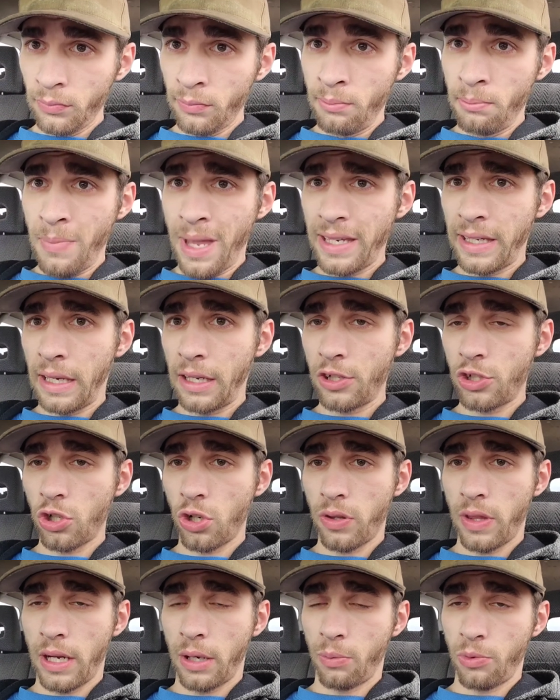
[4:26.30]
making
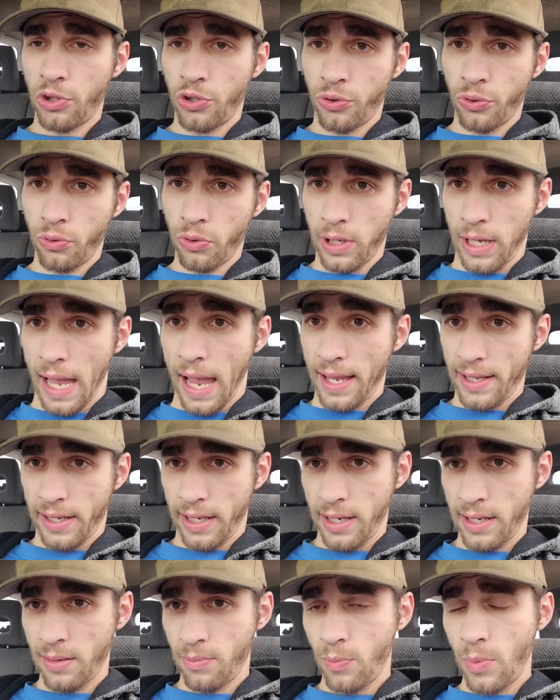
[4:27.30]
sure that it was through the
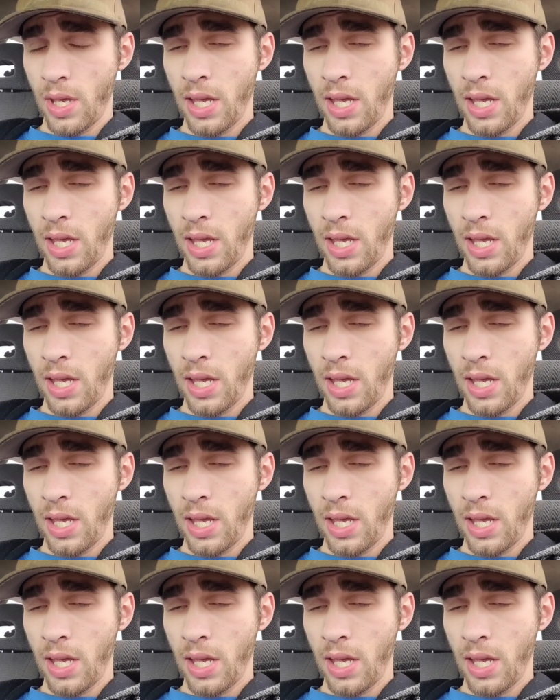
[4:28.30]
gasket,